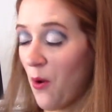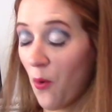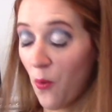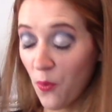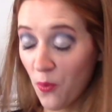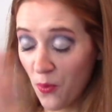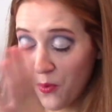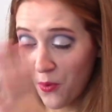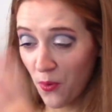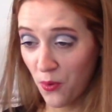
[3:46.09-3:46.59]

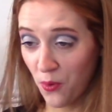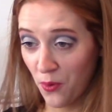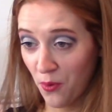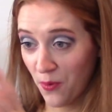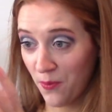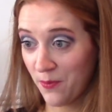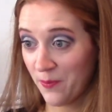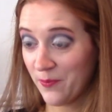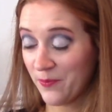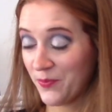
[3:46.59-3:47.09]
Woo!
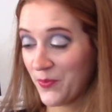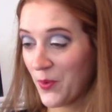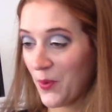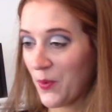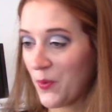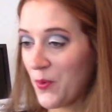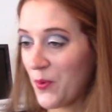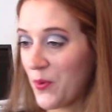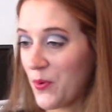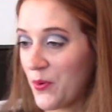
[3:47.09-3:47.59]

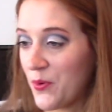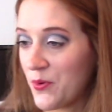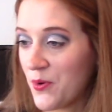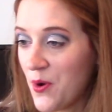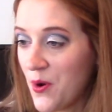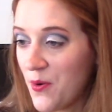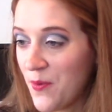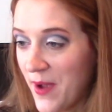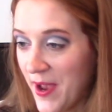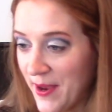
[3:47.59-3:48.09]
Woo!
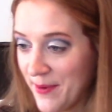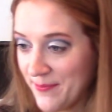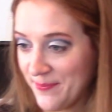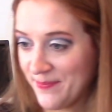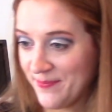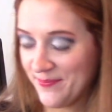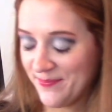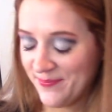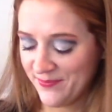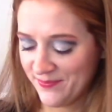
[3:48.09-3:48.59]
Go away.
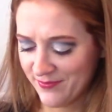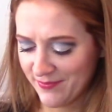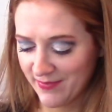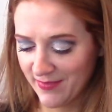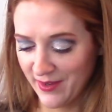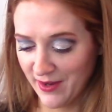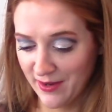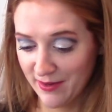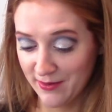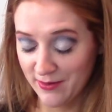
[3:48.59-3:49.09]

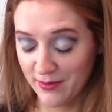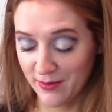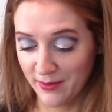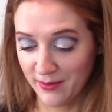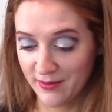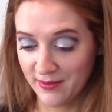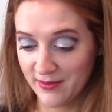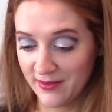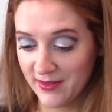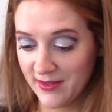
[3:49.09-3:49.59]
Ugh.
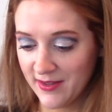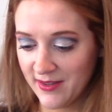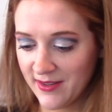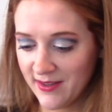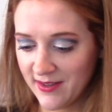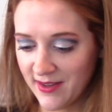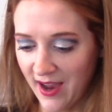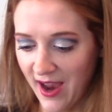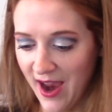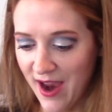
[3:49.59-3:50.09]

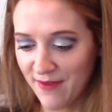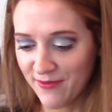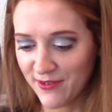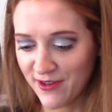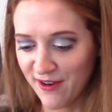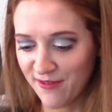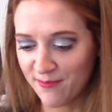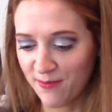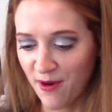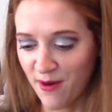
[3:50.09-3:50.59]
I have
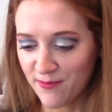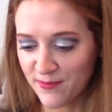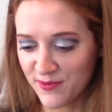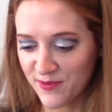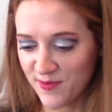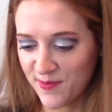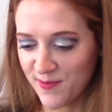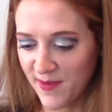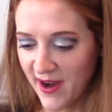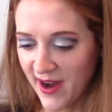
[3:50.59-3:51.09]
enough problems
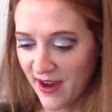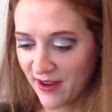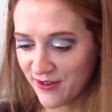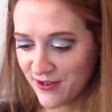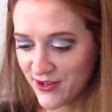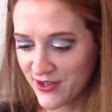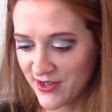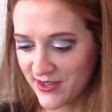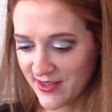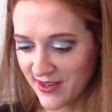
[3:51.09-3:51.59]
with my
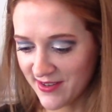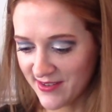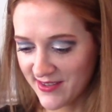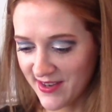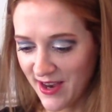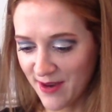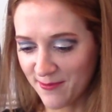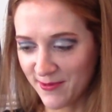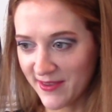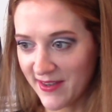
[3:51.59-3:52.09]
allergies
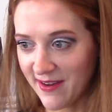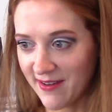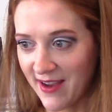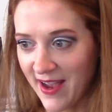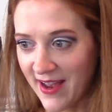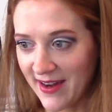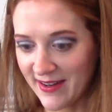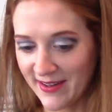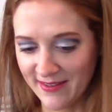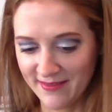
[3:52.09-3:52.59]
outside without
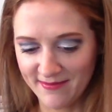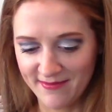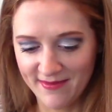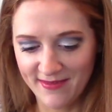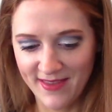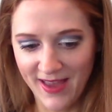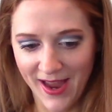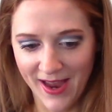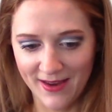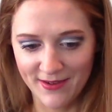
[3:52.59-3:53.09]
adding
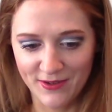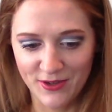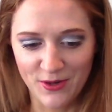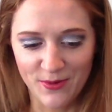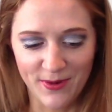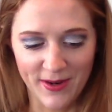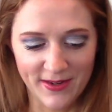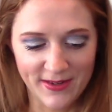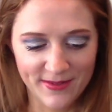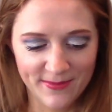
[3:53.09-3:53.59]
that to
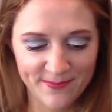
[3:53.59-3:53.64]
it.